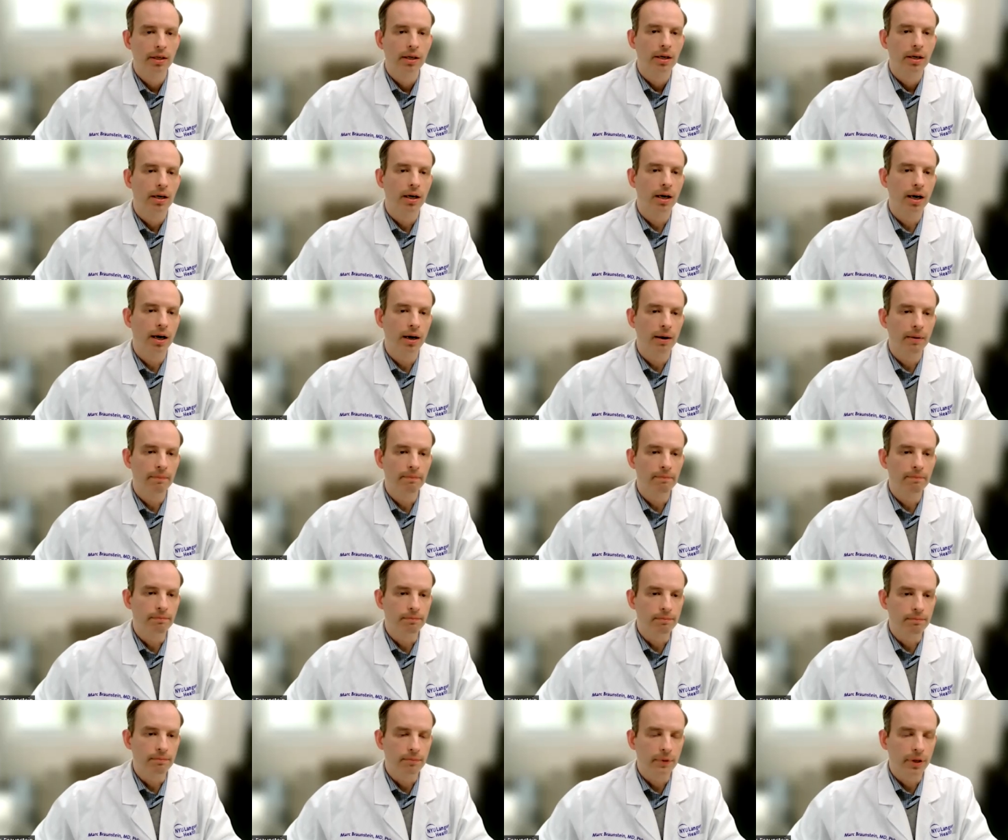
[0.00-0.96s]

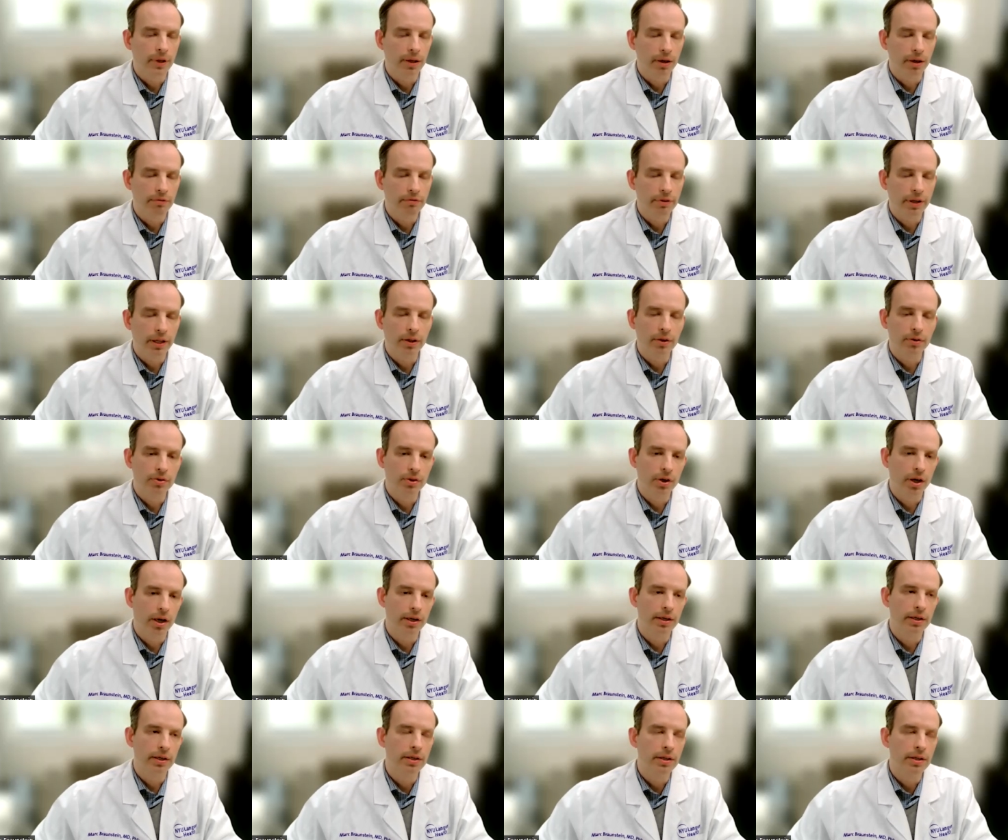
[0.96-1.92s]
fellows
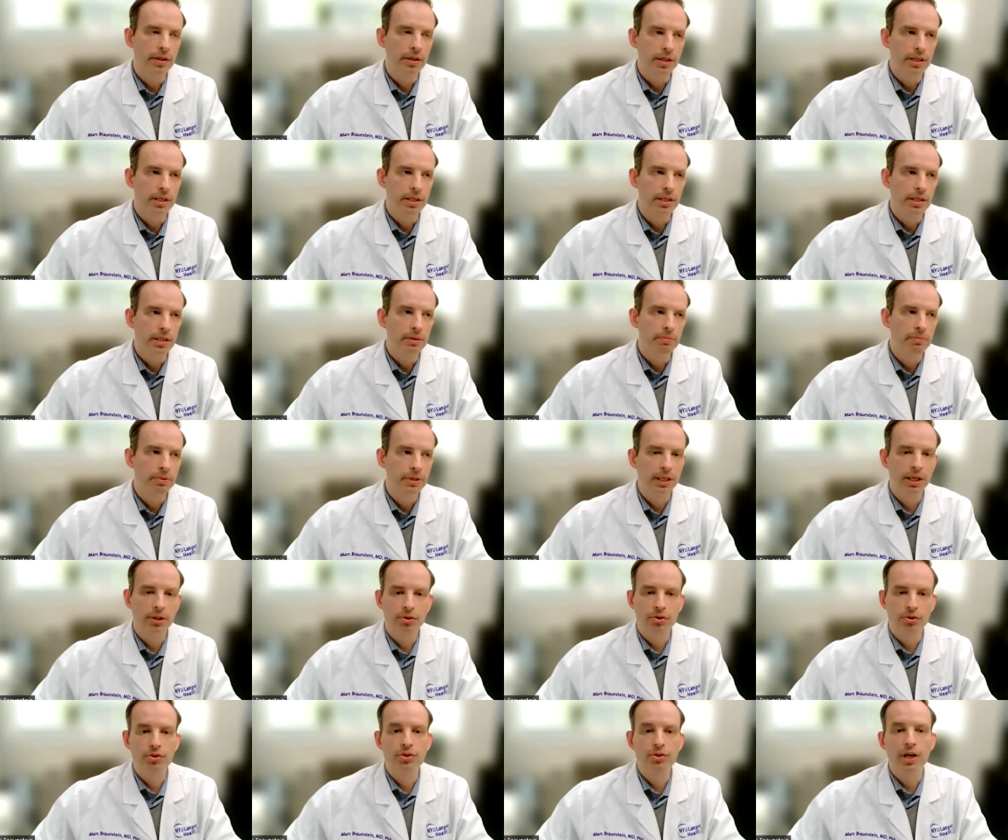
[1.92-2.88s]
on the
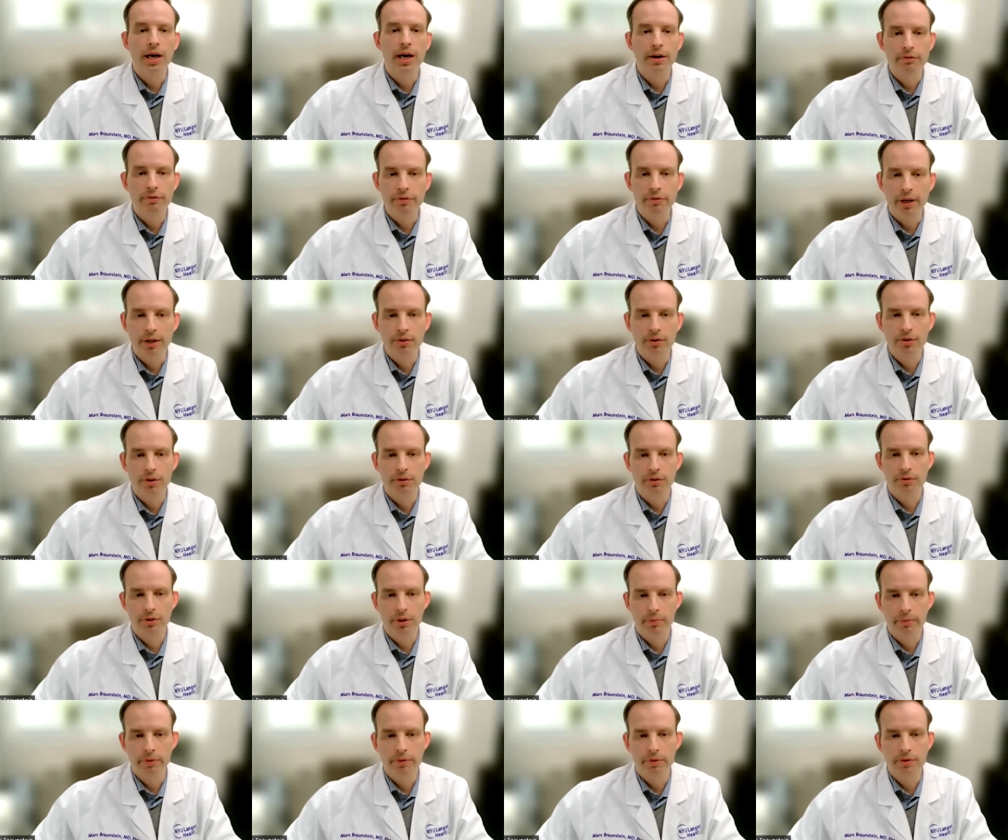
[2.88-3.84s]
potential side effects of
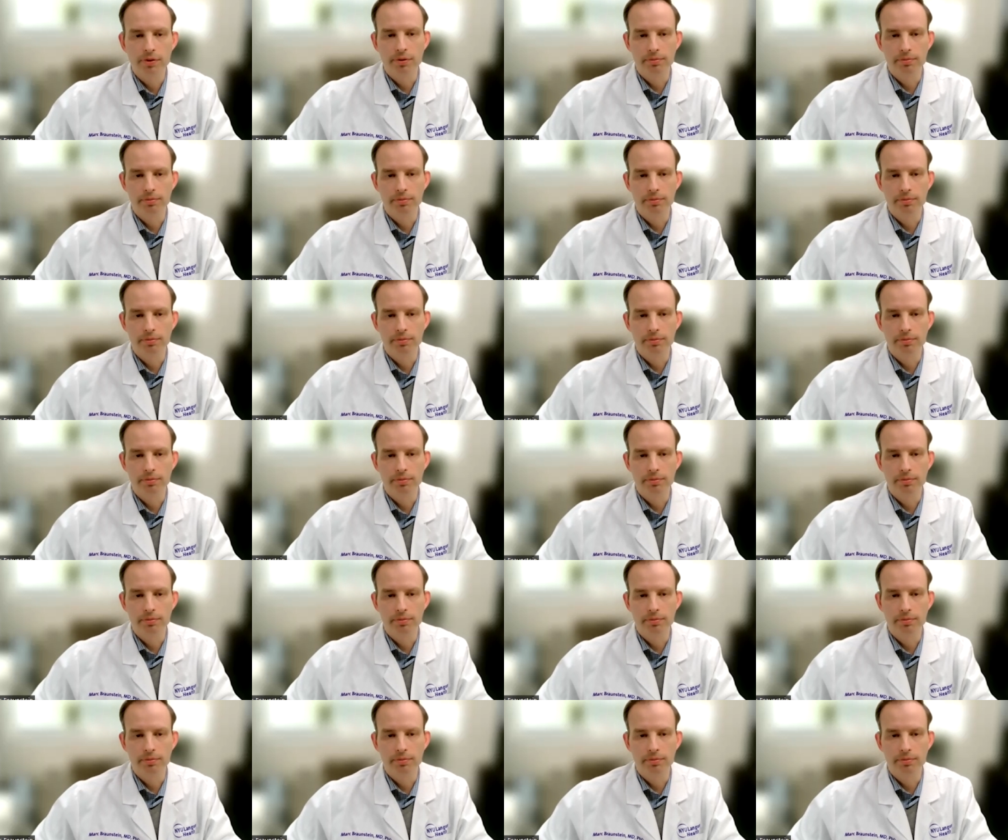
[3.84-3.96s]
some of these